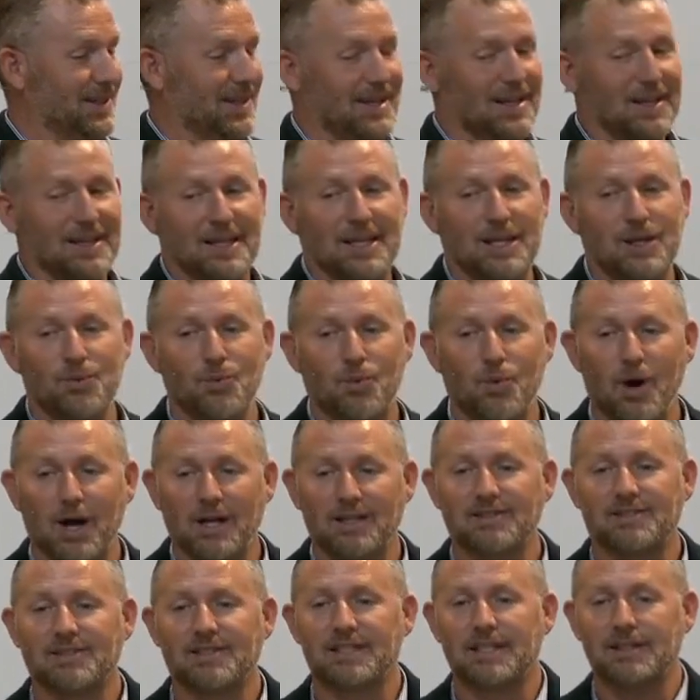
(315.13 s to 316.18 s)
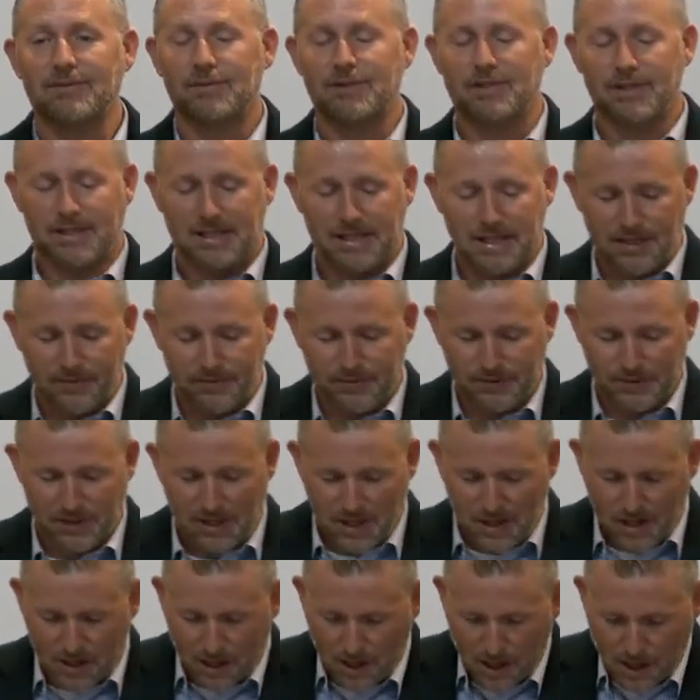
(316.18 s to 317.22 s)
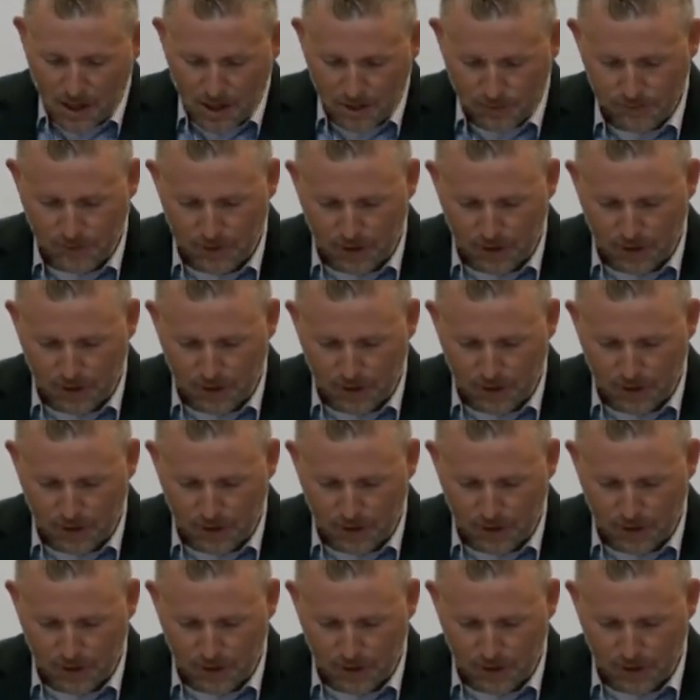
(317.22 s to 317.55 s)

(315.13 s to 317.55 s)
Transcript: He wants to give you the gift of,